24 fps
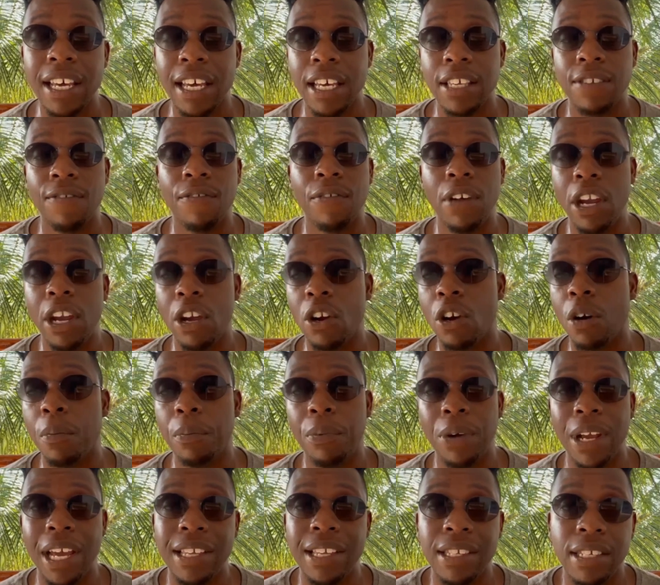It's very
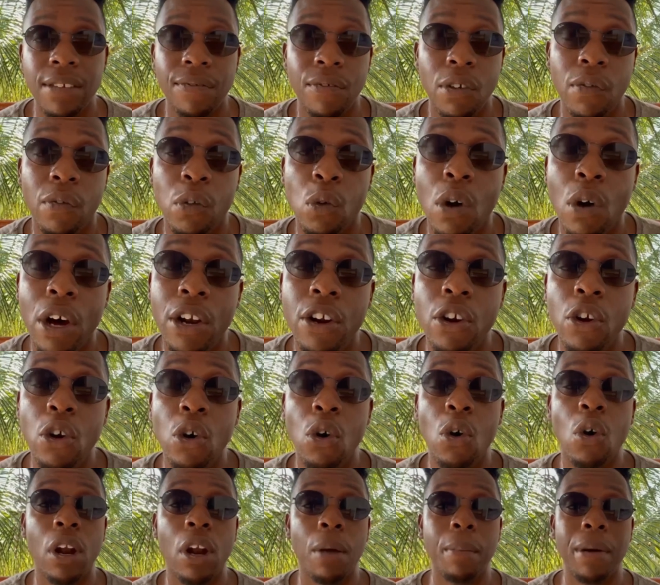comprehensive. If you want to know
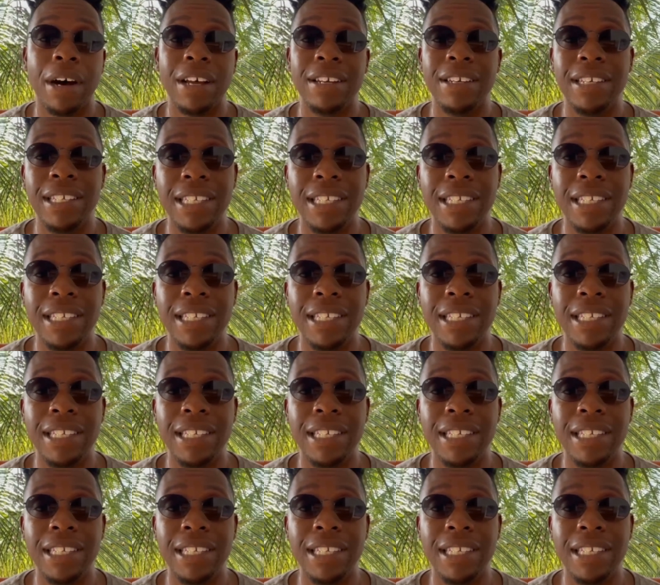all about